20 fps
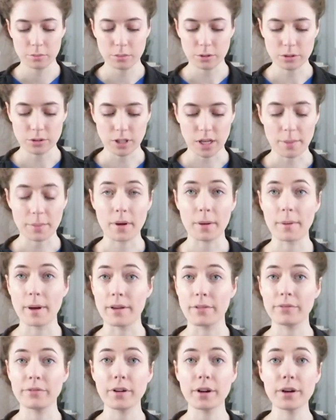pulled up on
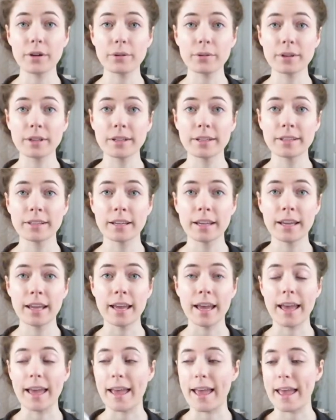my phone
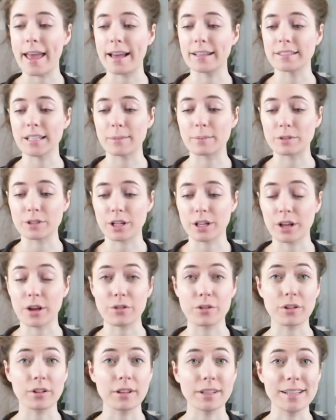and I'm just gonna go
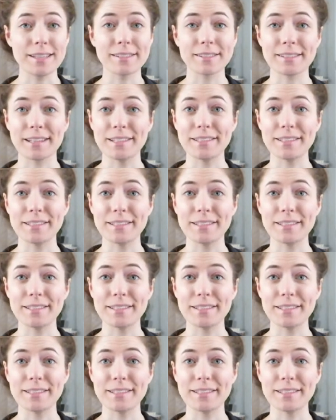through the list